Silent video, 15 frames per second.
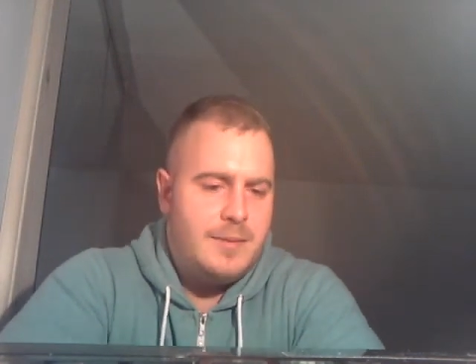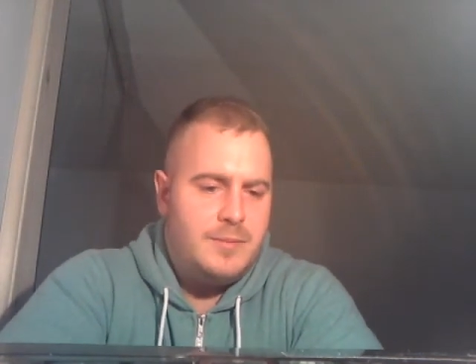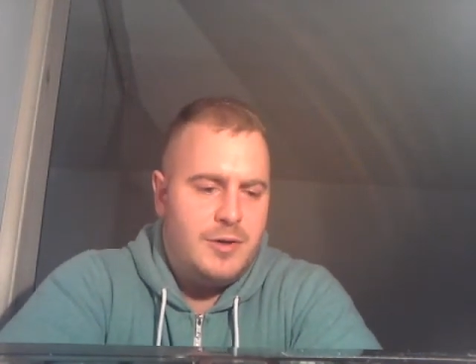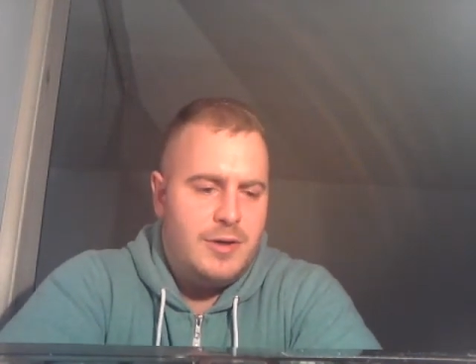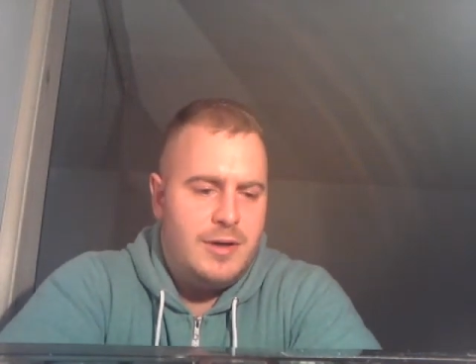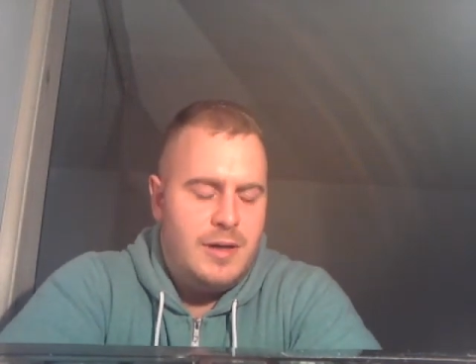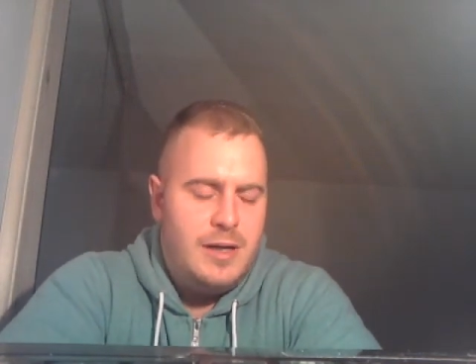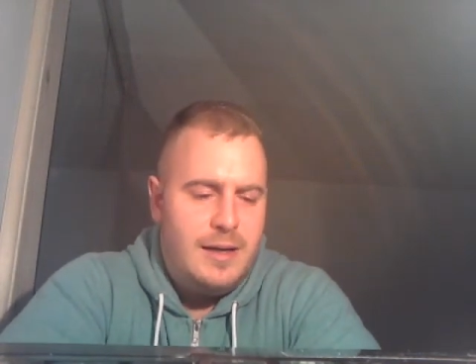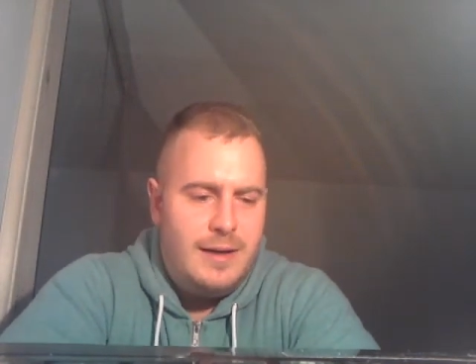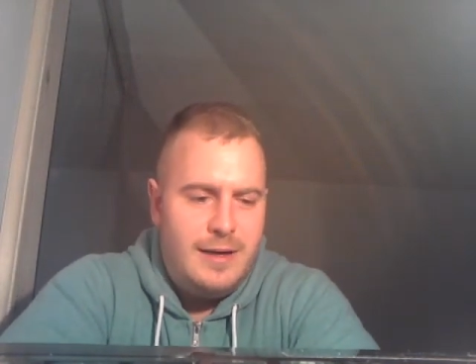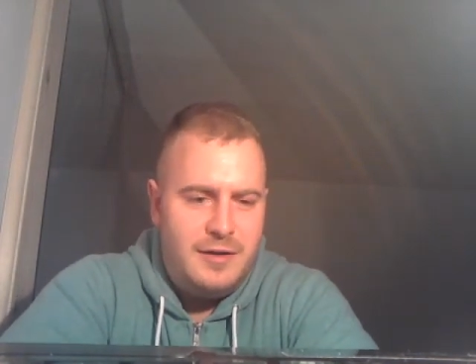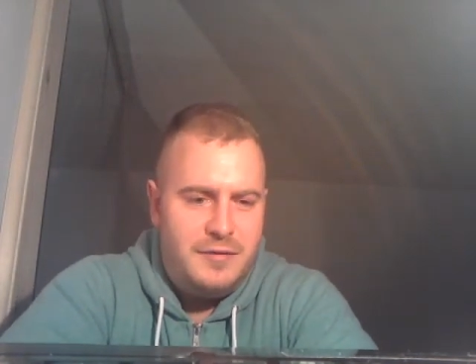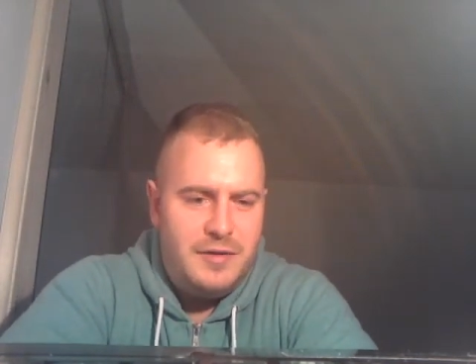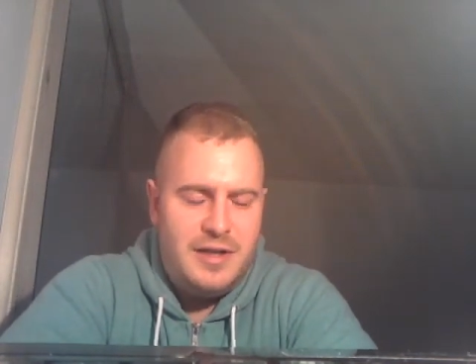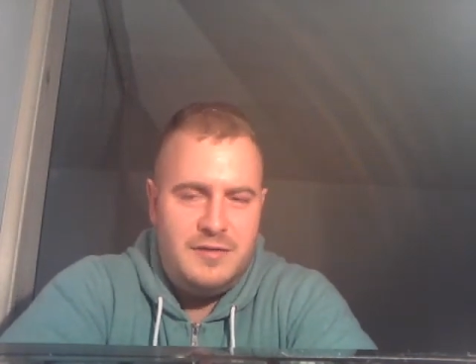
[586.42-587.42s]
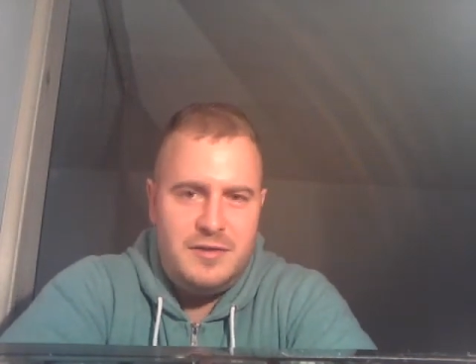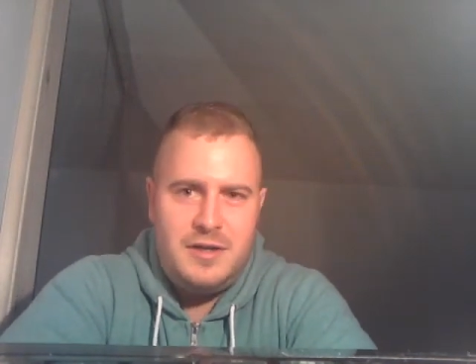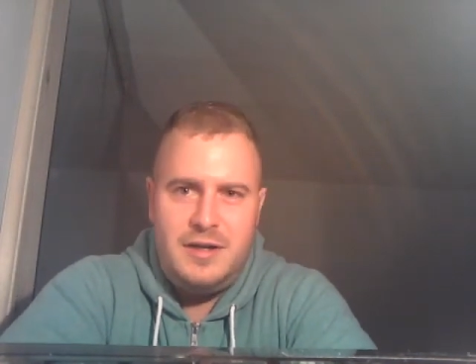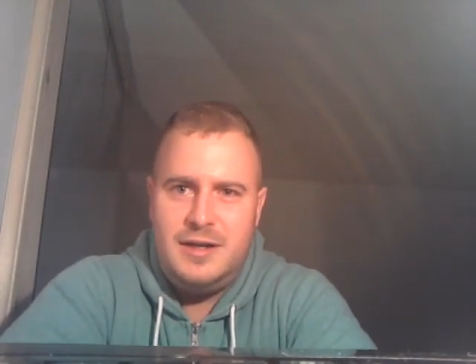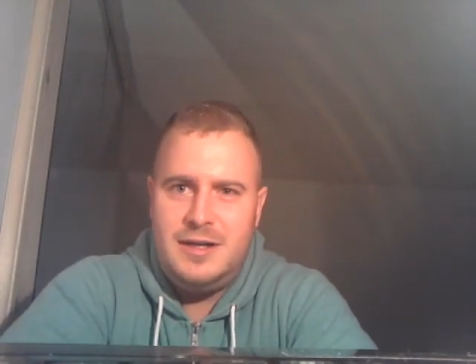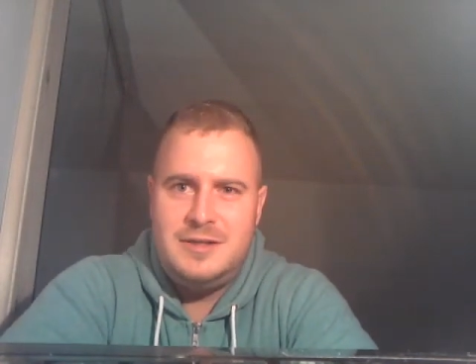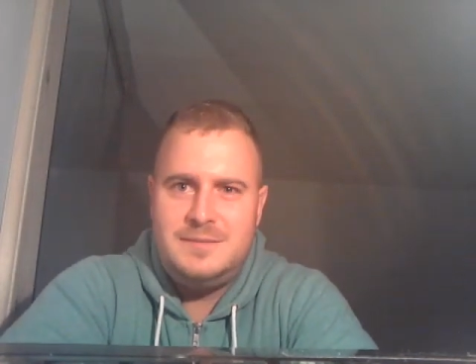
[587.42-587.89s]
But
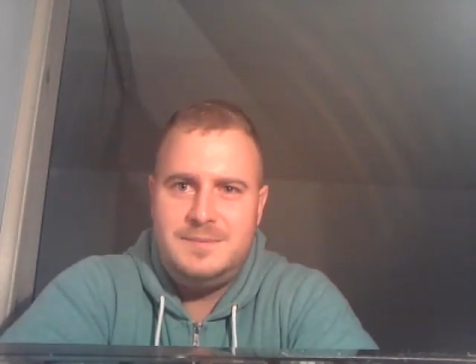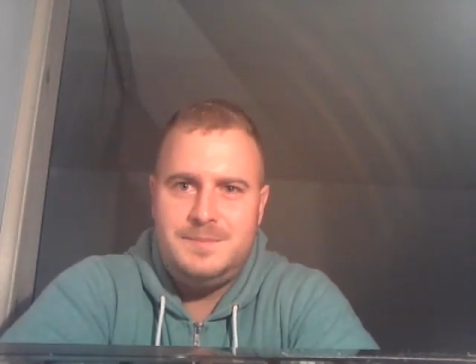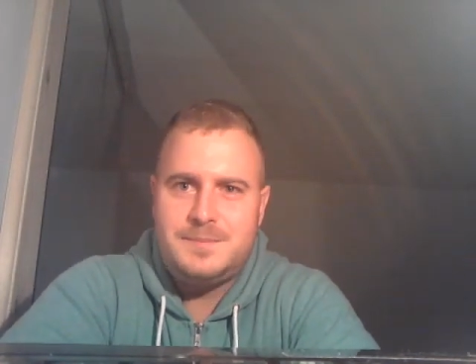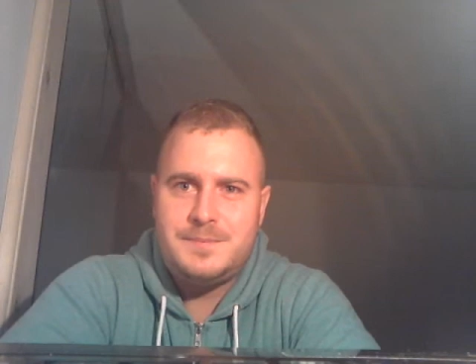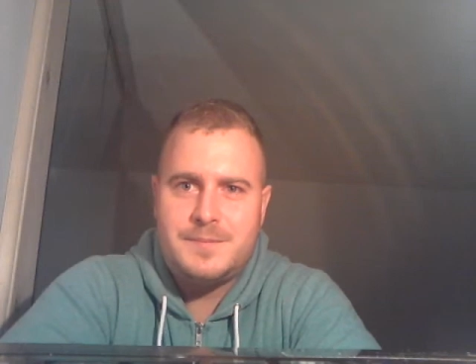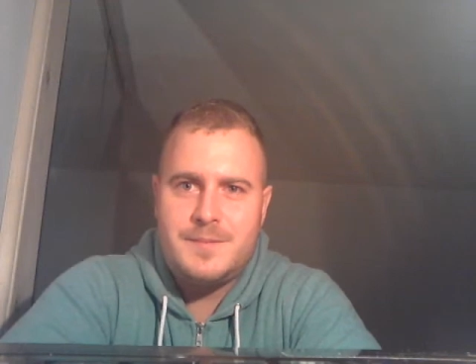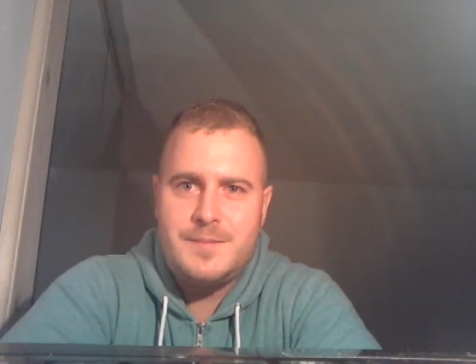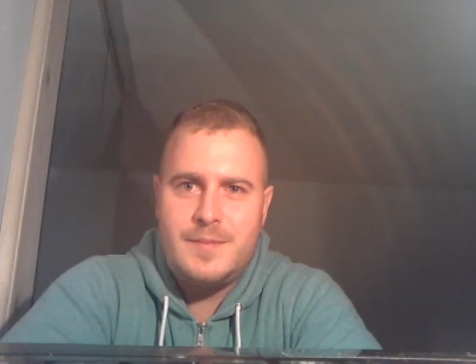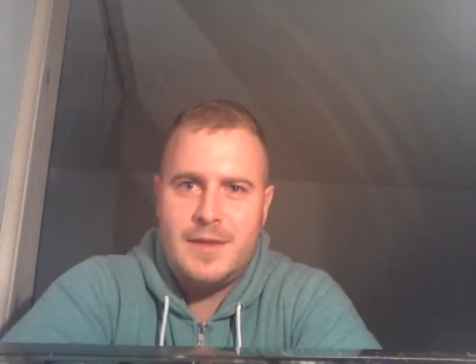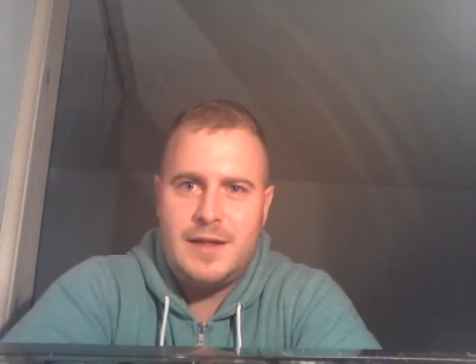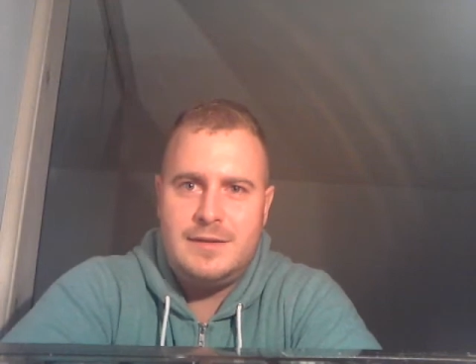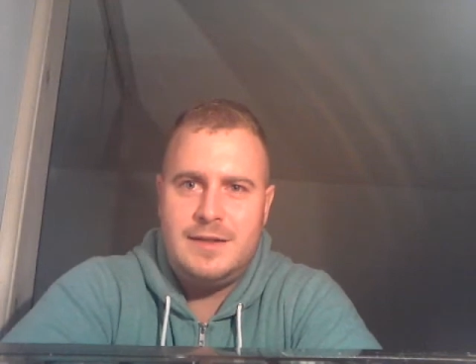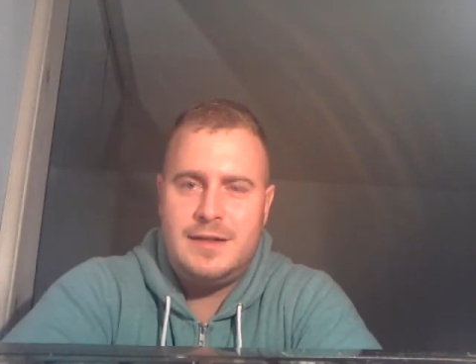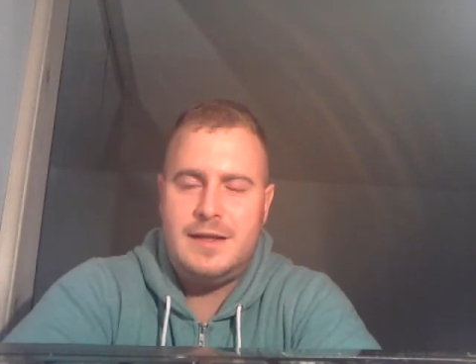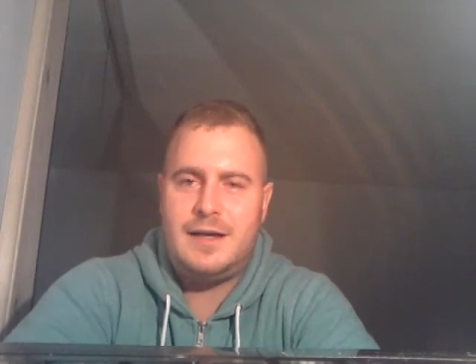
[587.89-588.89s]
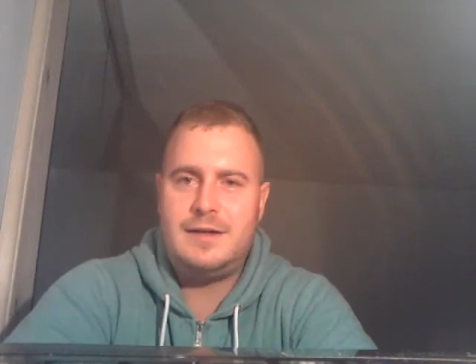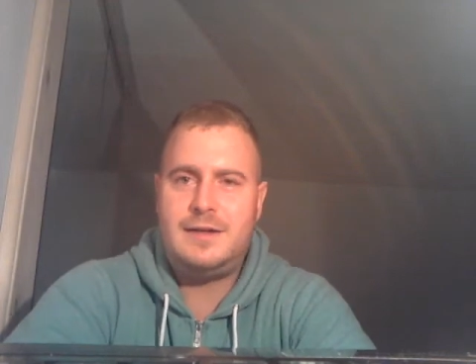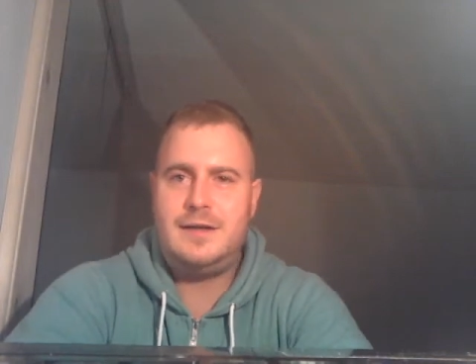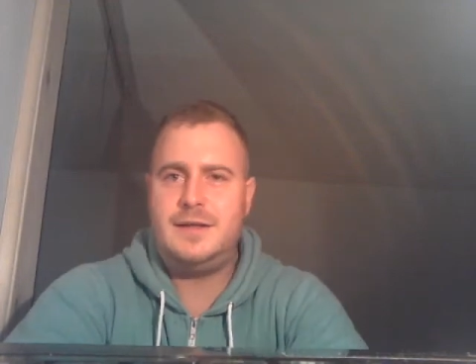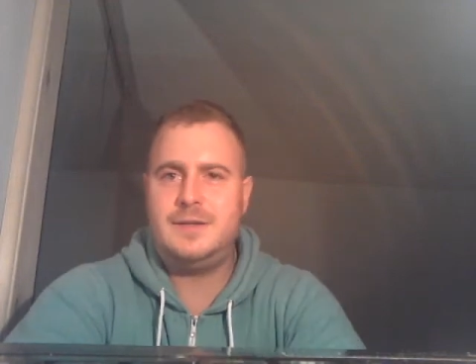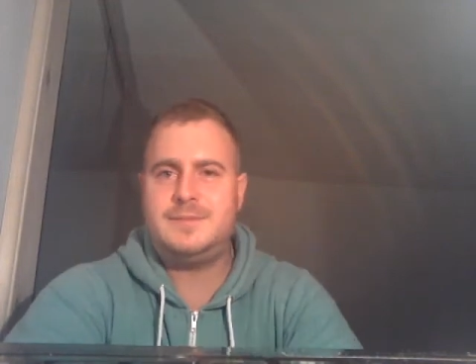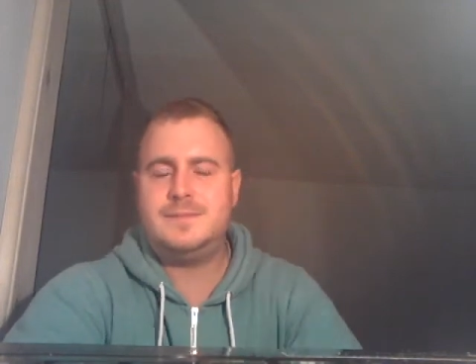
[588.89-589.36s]
flavour, didn't
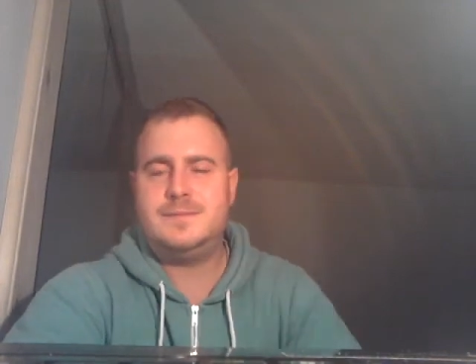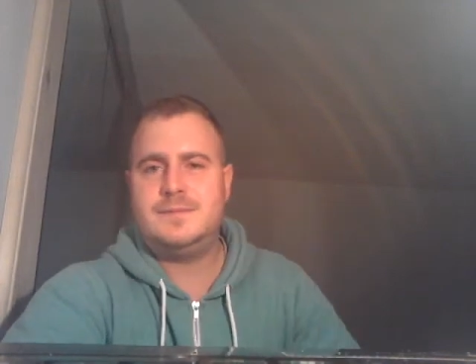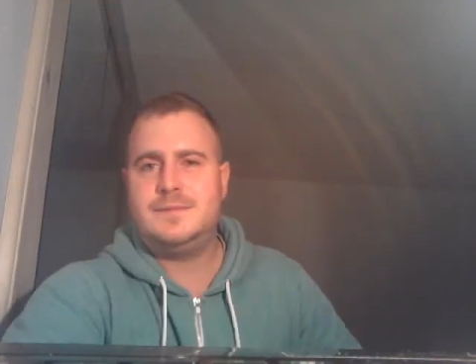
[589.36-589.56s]
like it.